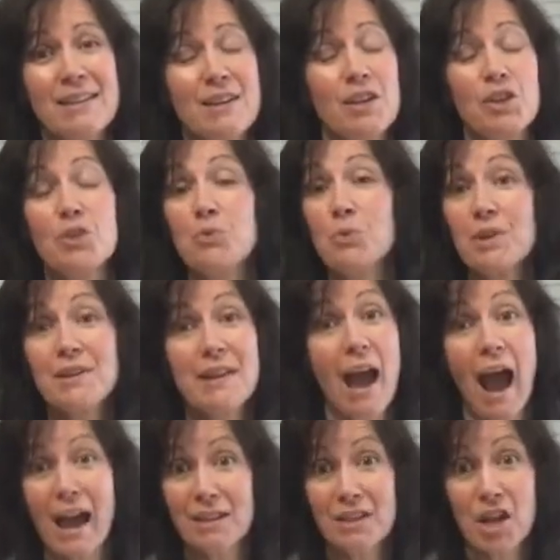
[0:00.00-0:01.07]
you would
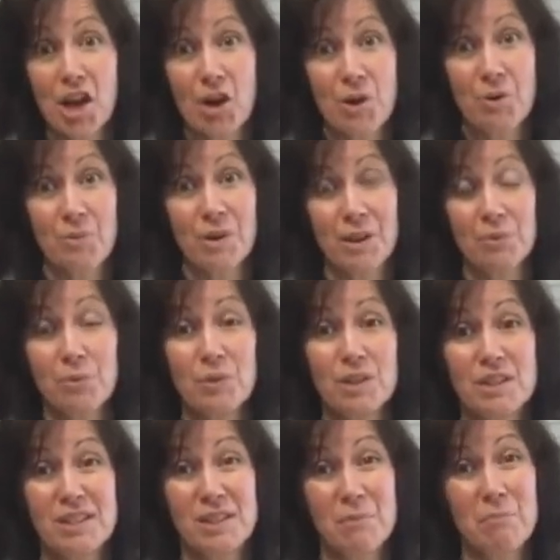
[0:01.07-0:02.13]
not know it
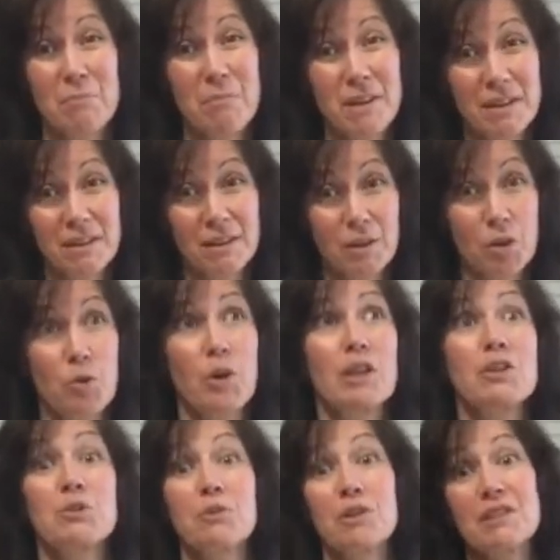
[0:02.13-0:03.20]
was the middle going
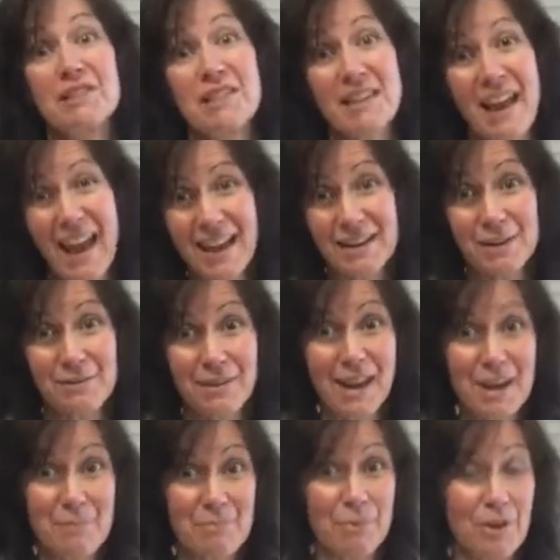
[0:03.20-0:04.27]
towards the end of
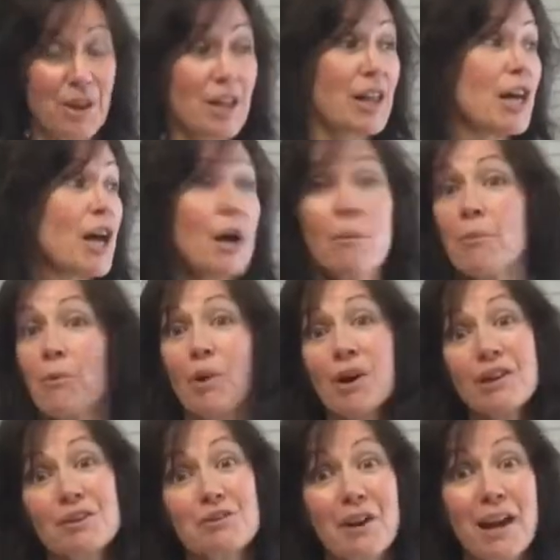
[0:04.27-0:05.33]
April. But we're
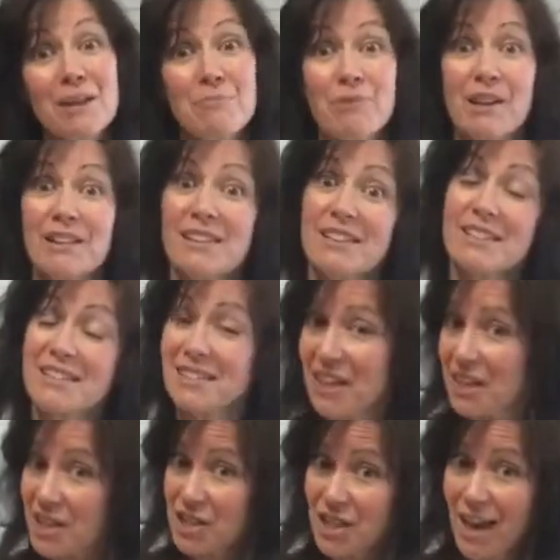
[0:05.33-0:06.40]
going to try to bring a little
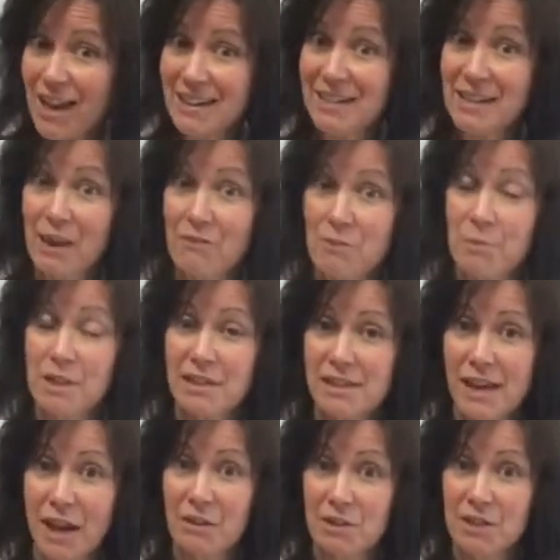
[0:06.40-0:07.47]
sunshine into everybody's
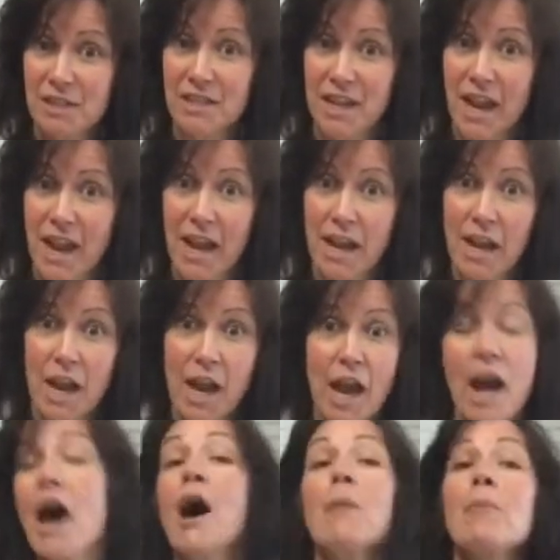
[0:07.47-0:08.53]
house today
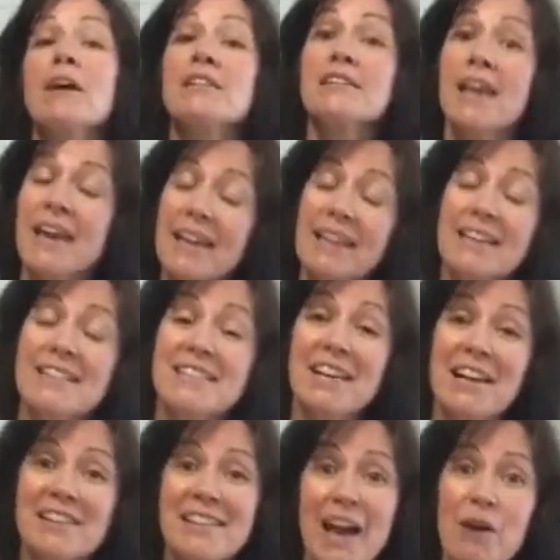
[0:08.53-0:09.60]
by taking us
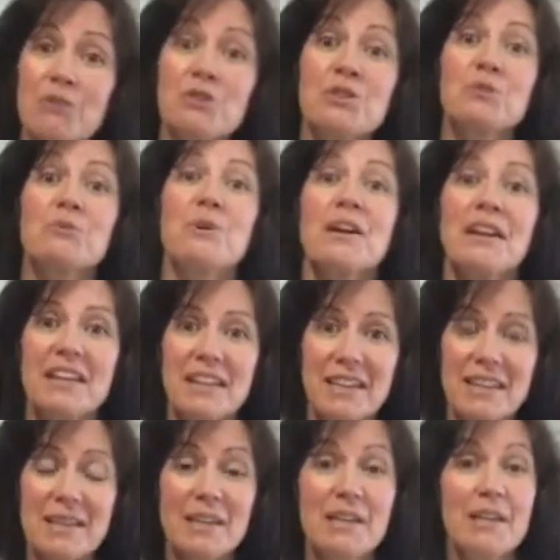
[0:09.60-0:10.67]
all down to
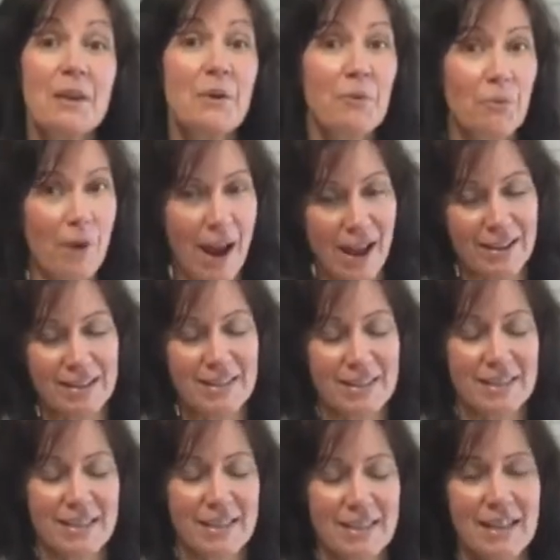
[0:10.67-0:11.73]
Key
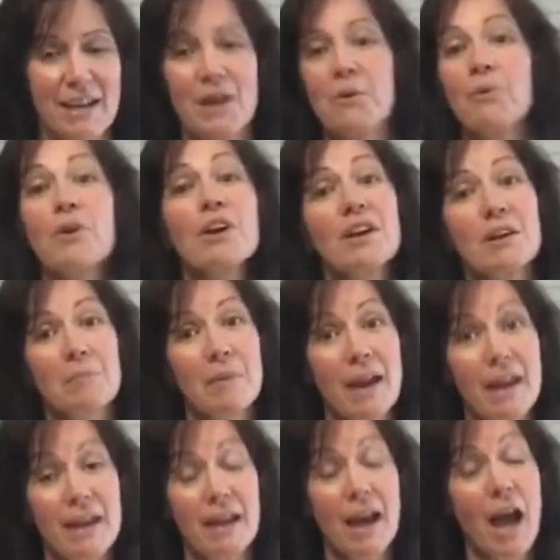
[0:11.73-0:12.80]
West. We're going to
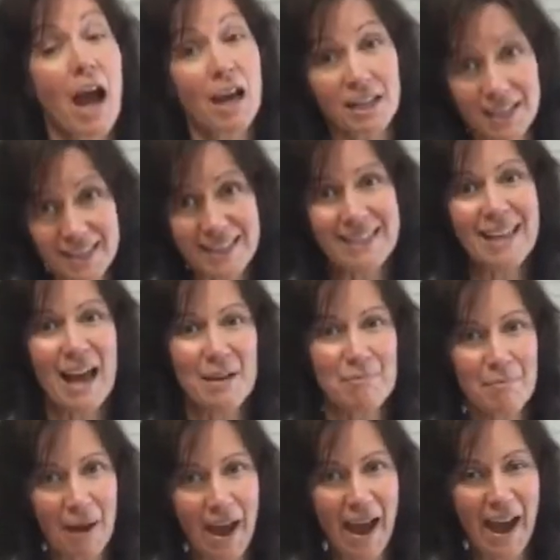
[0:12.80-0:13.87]
make a key lime
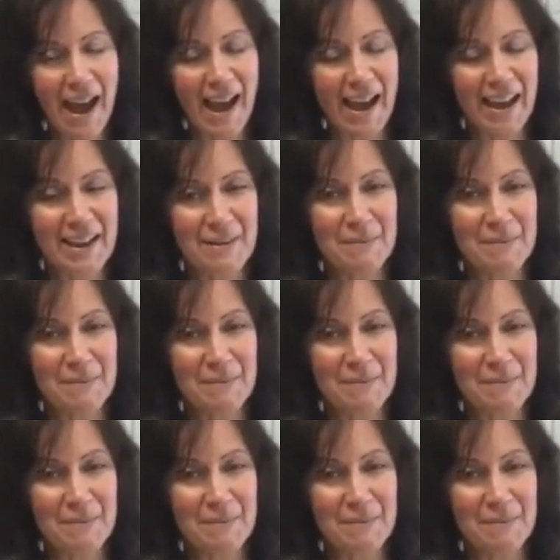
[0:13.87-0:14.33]
pie.